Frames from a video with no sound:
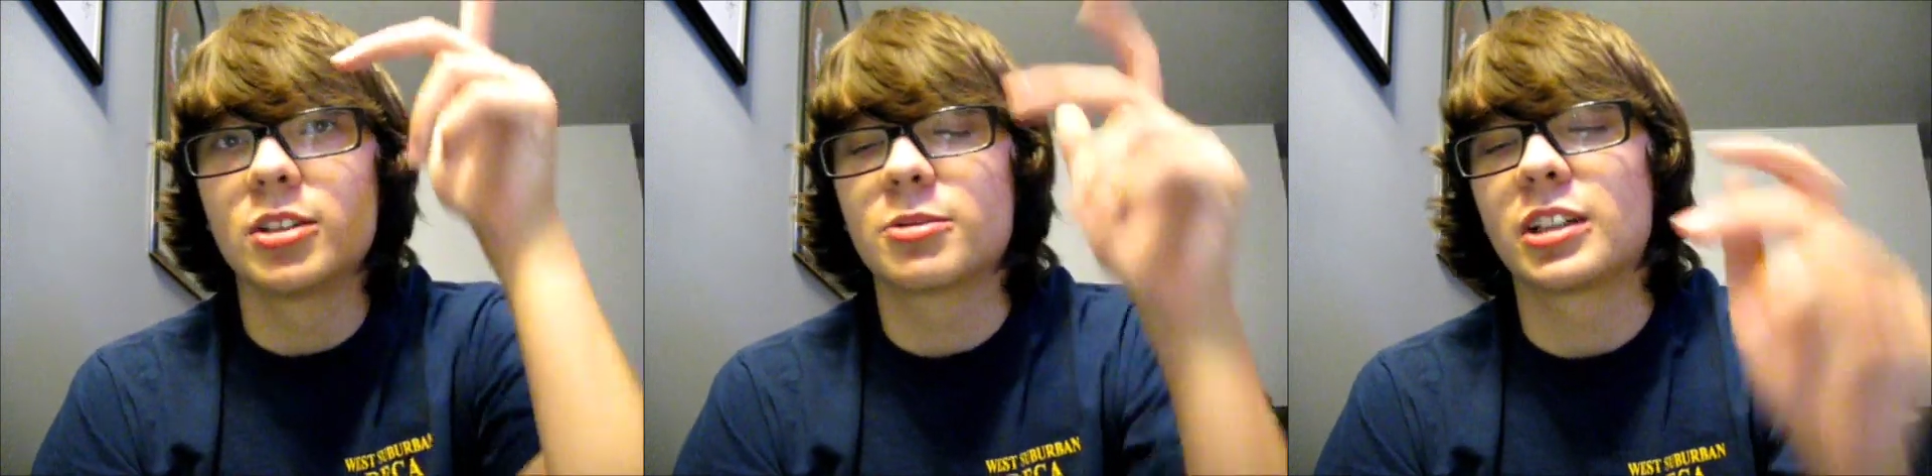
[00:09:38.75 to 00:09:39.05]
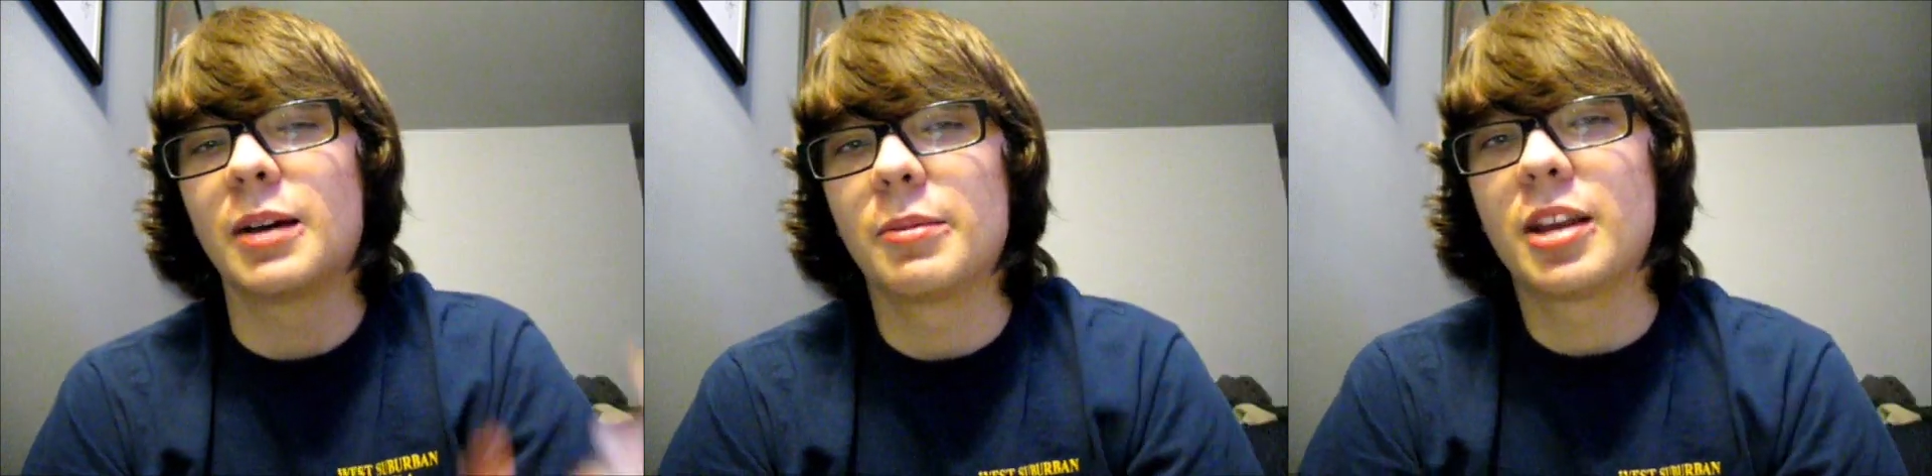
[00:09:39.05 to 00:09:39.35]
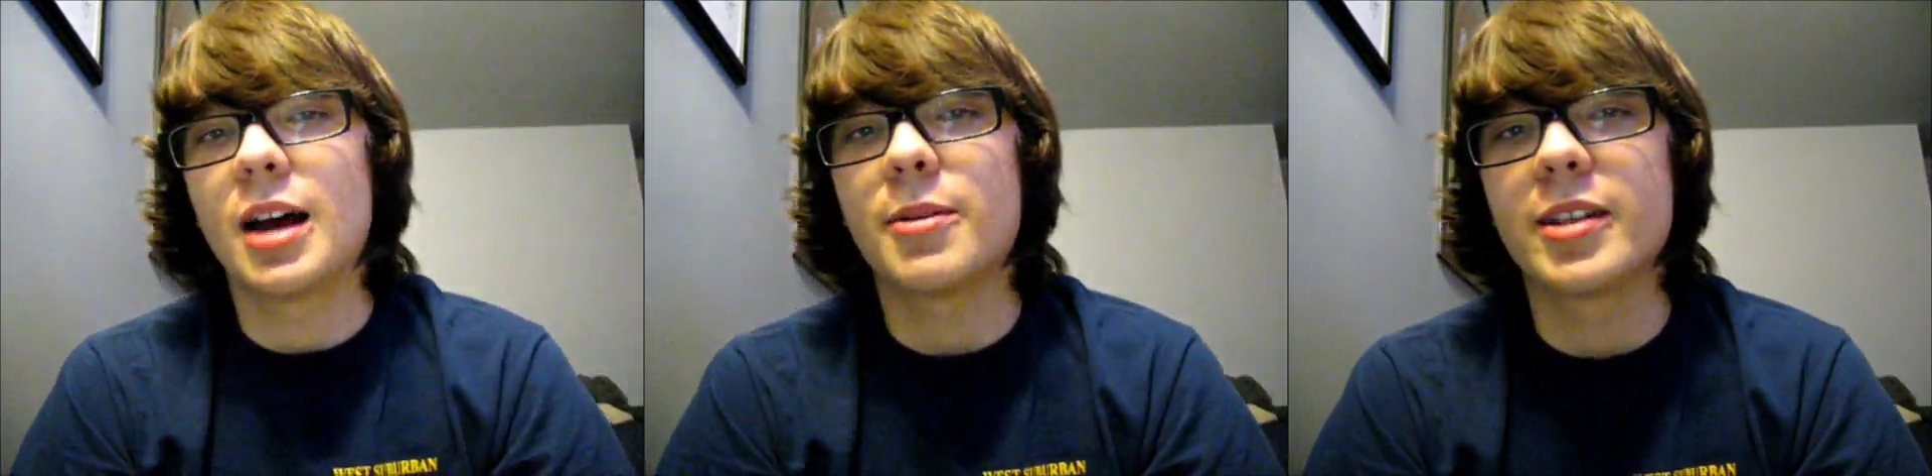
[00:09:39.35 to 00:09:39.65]
subscribe up
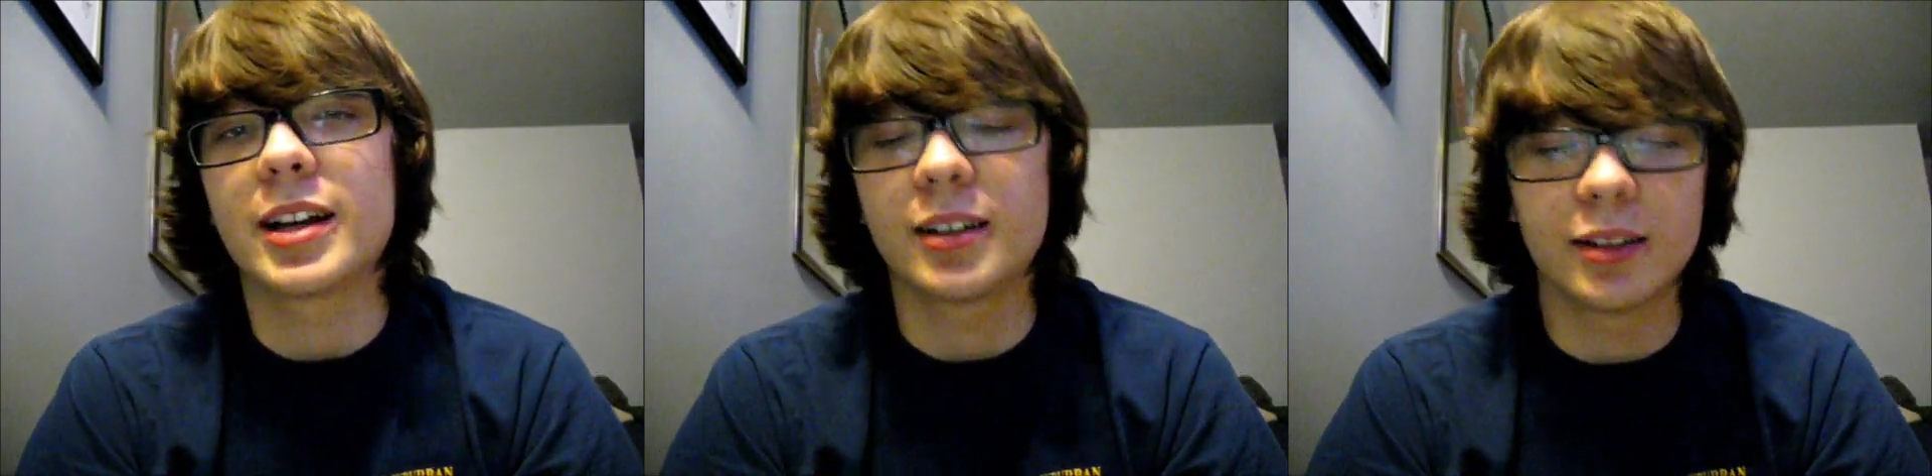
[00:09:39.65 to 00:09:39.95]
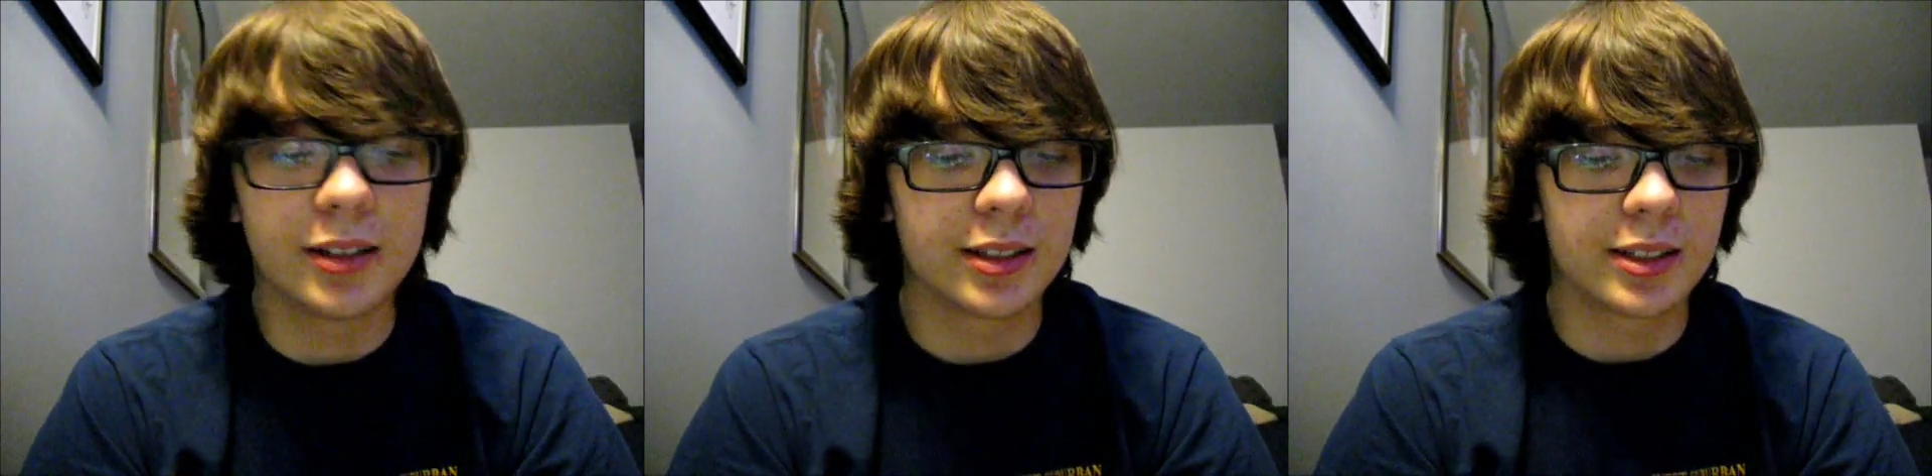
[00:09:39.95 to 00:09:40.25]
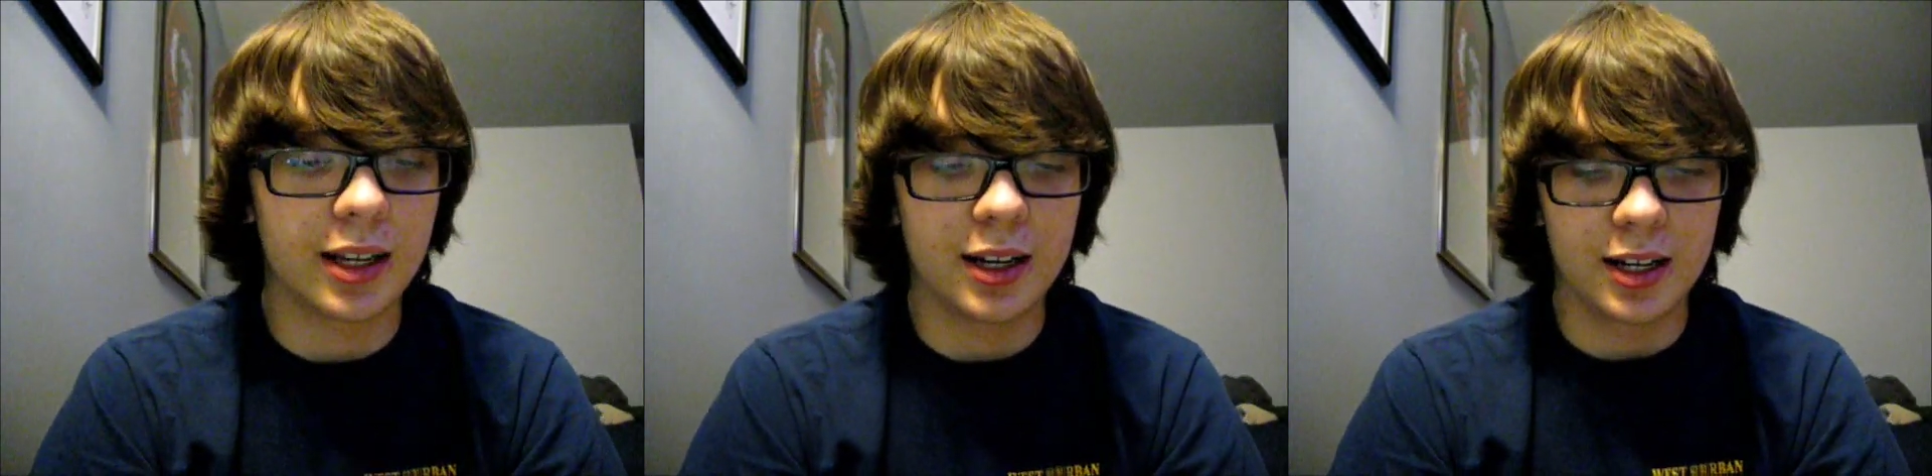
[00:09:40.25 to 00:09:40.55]
top, all that
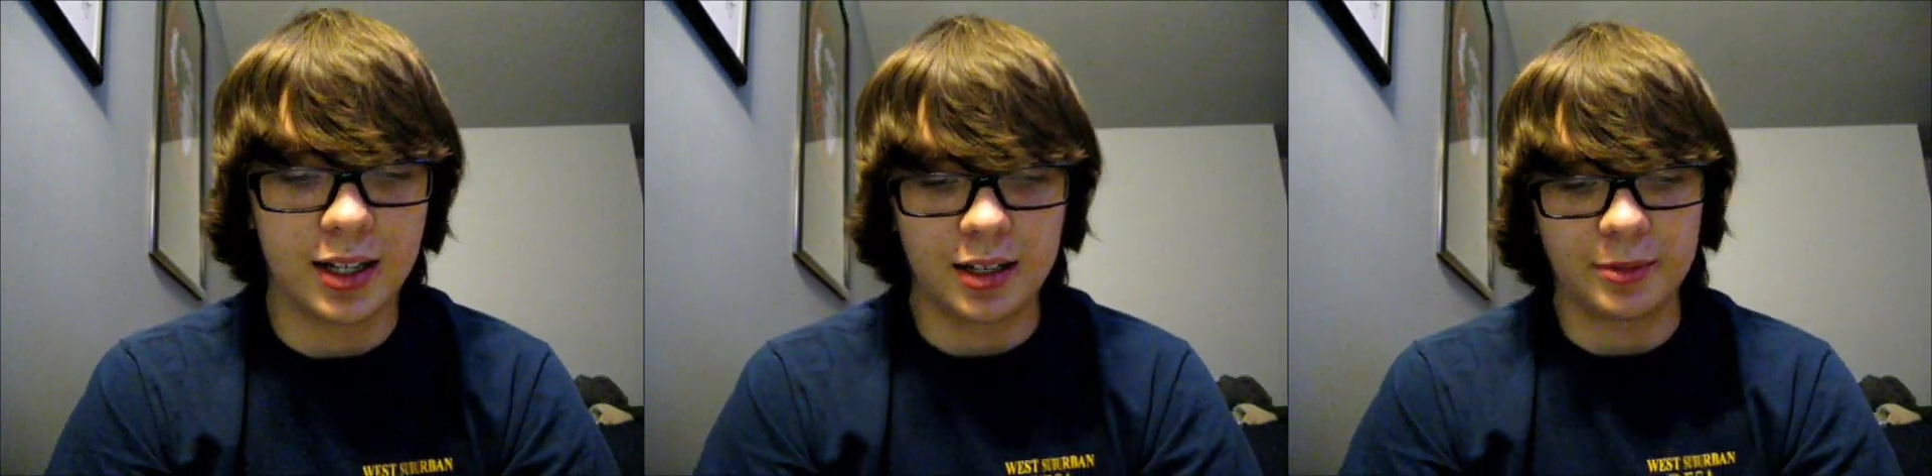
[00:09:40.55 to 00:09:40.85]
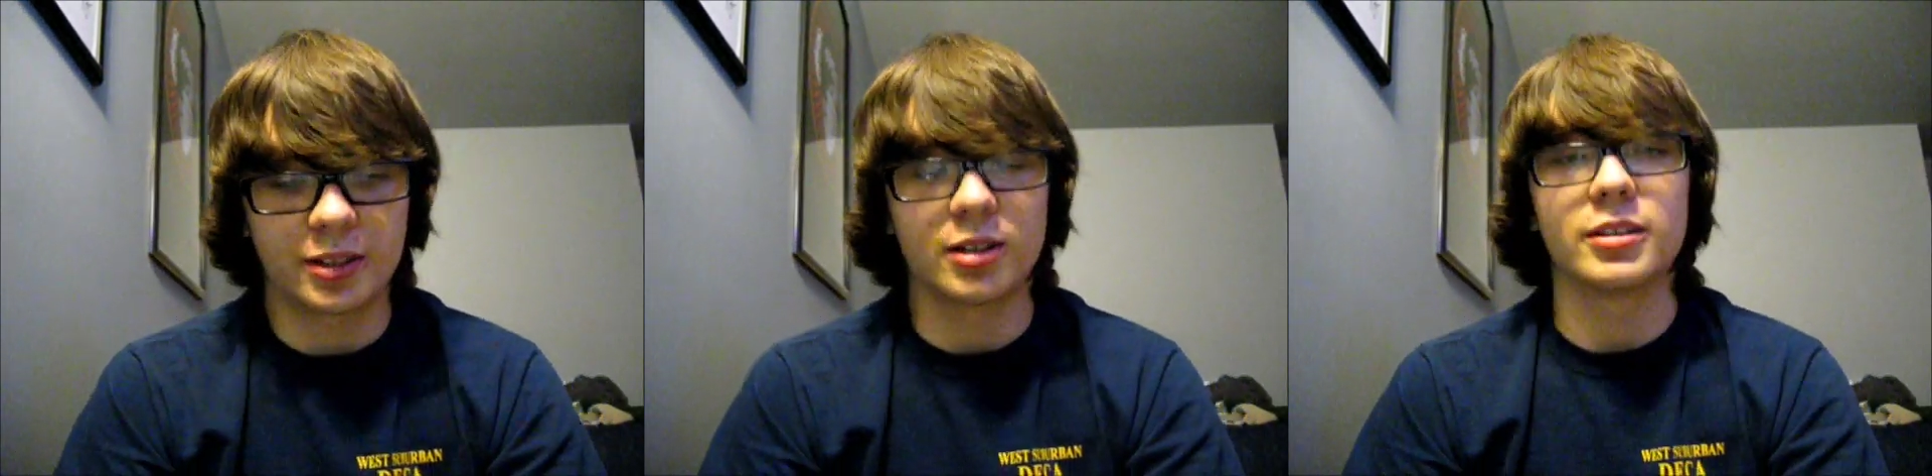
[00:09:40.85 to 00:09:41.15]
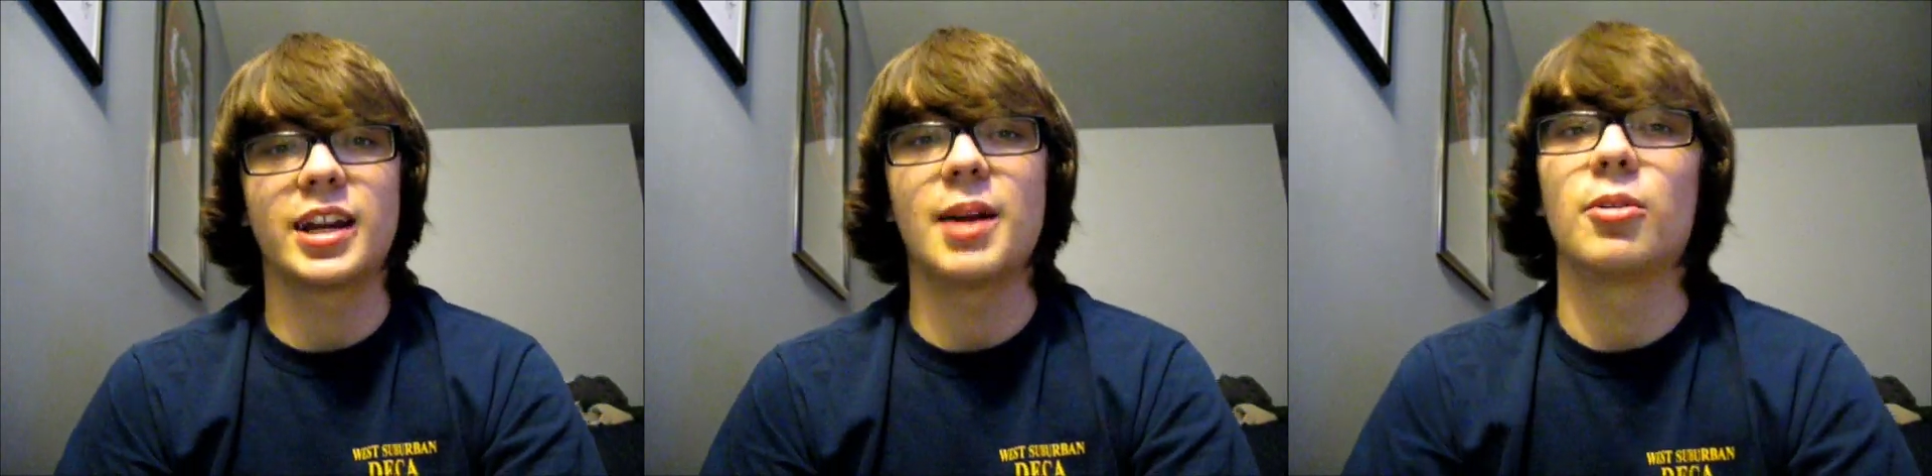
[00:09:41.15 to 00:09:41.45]
goodness. I'm gonna
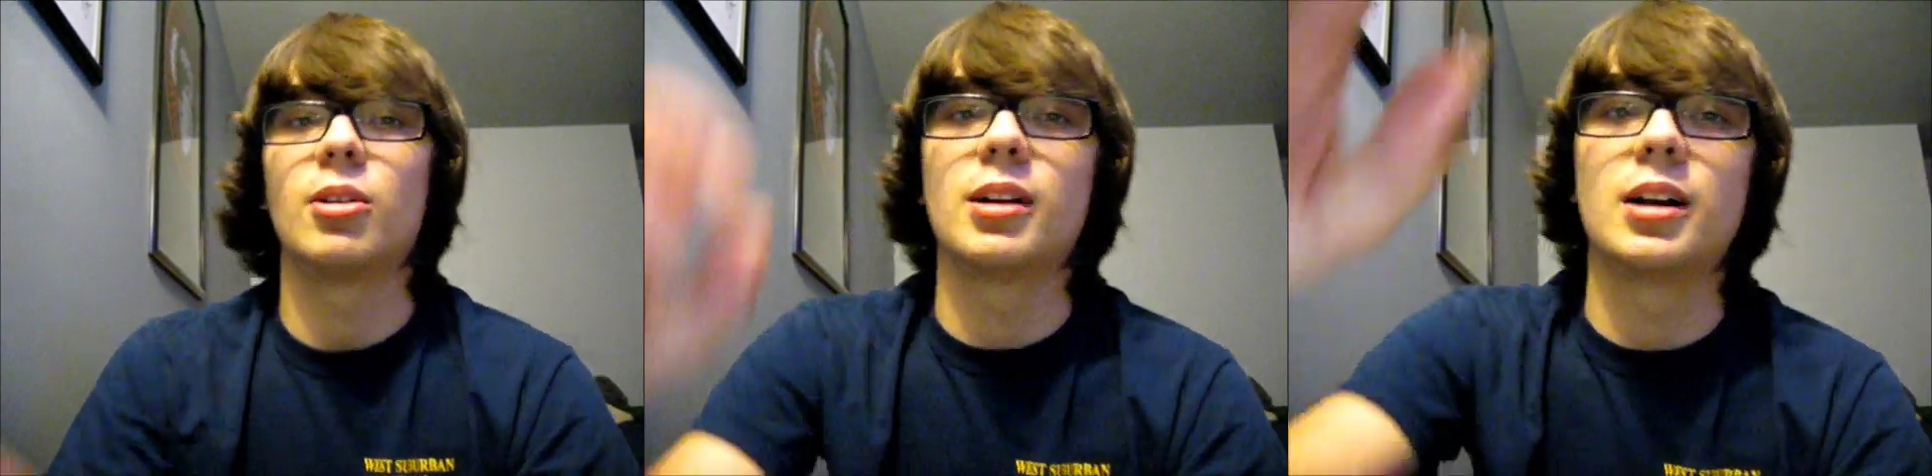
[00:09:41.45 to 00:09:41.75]
turn the camera